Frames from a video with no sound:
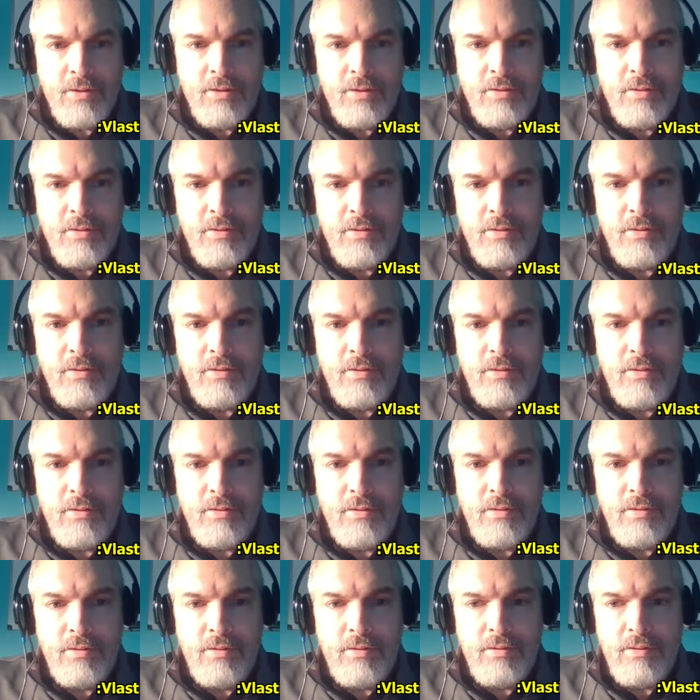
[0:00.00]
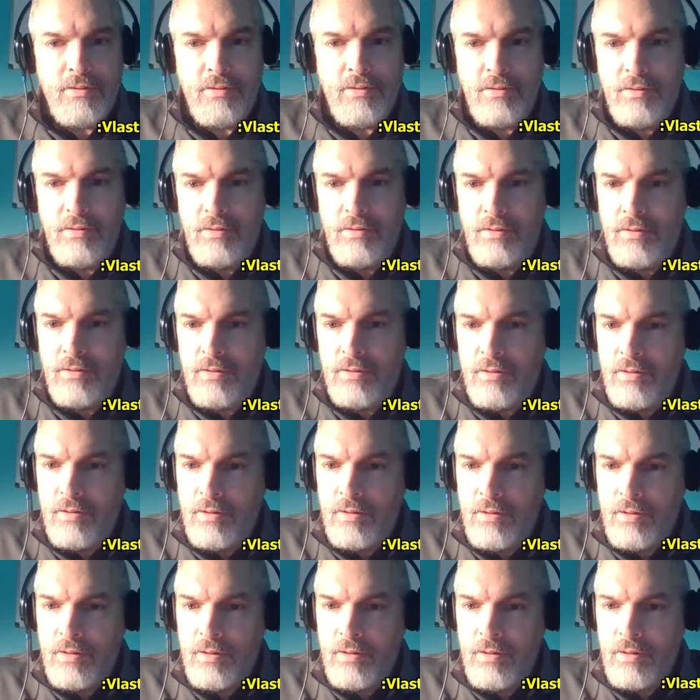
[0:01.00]

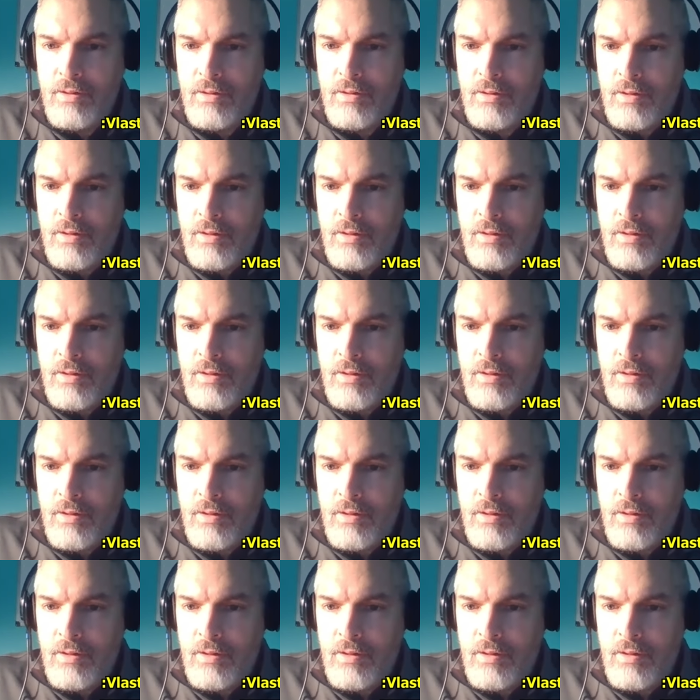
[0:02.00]
(silence)